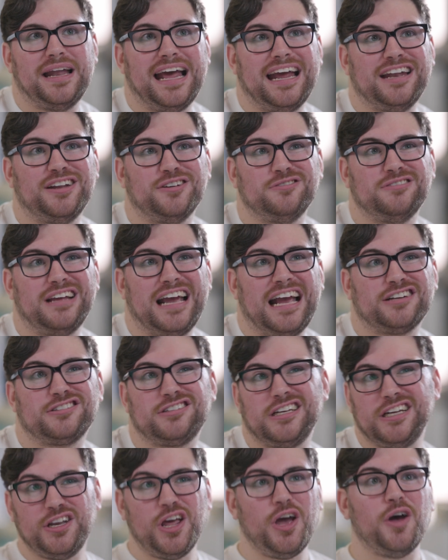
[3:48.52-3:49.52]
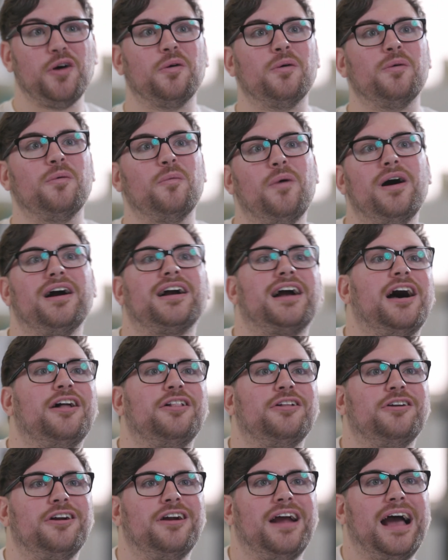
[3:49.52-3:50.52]
But I don't actually know what
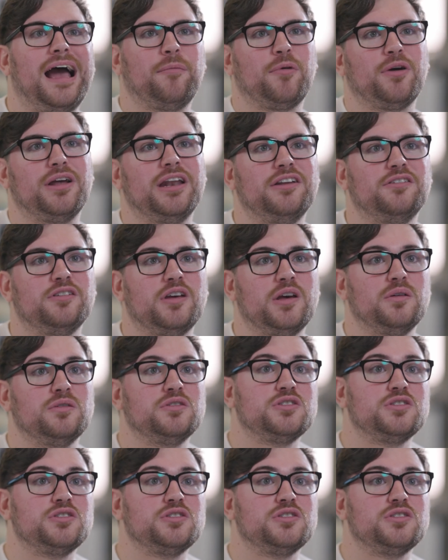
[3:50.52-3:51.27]
color I'm gonna do.